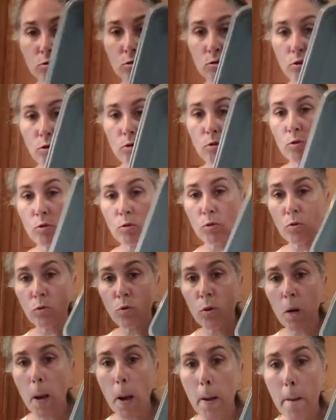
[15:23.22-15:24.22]

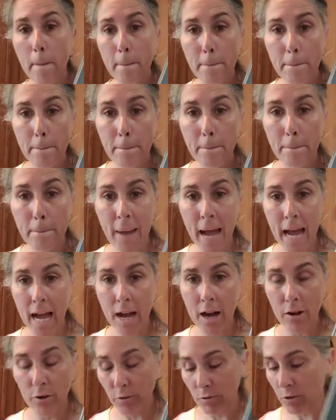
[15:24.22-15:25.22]
2
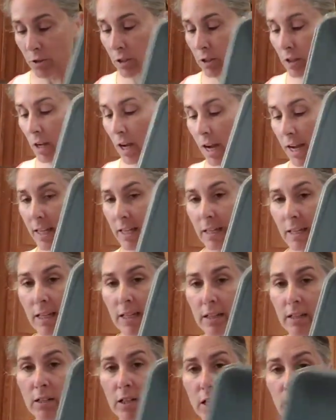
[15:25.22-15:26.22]
pounds. I can
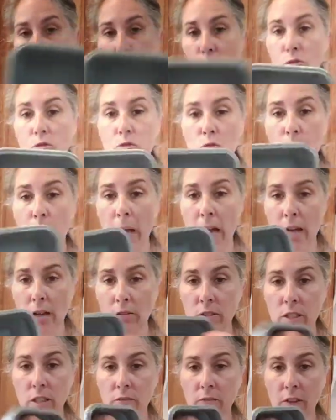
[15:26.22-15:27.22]
get 2
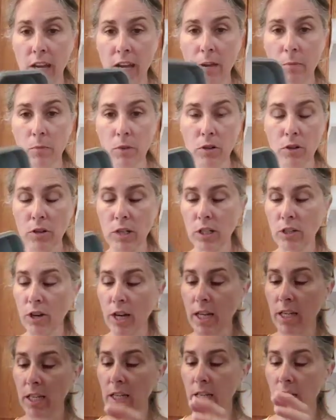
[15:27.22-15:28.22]
pounds of hamburger in here. I
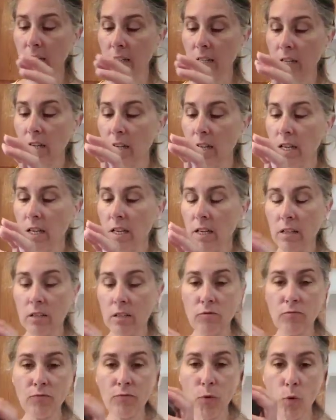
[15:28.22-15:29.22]
can get
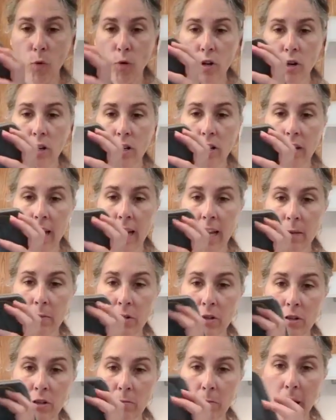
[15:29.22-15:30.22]
4
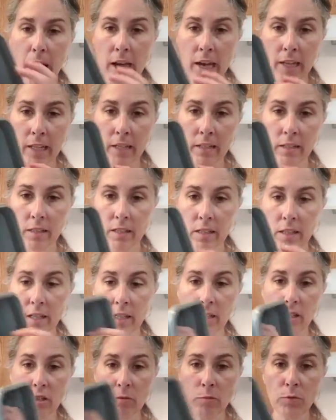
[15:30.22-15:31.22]
hamburger patties in
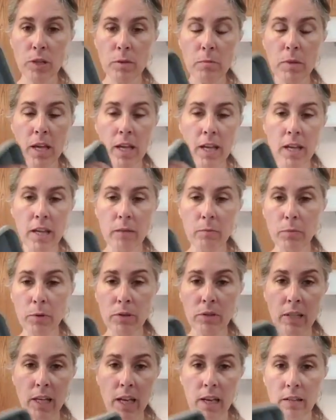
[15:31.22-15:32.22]
here, pre-made.
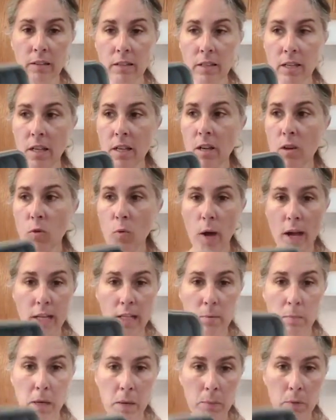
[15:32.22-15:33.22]
Put that wax
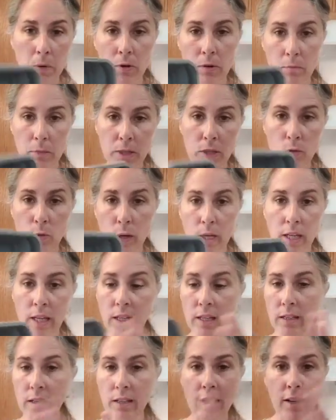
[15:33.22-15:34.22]
paper in
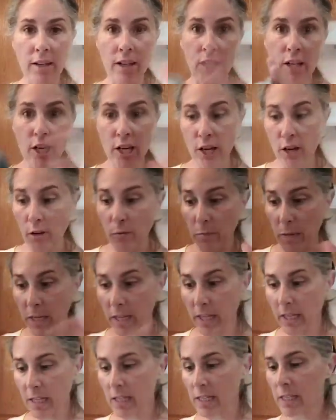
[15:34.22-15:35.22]
between, you know, make
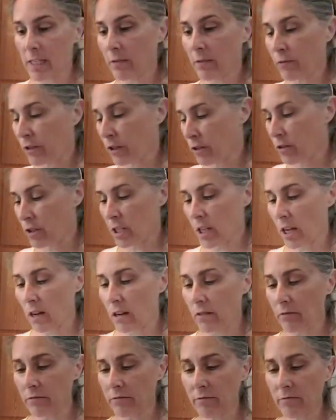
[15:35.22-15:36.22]
it easy for
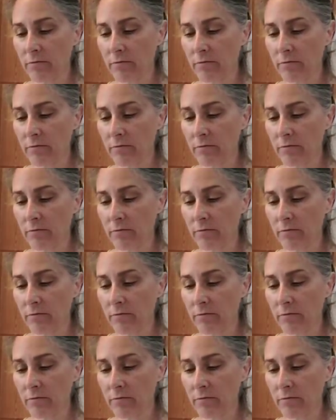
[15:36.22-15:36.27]
yourself.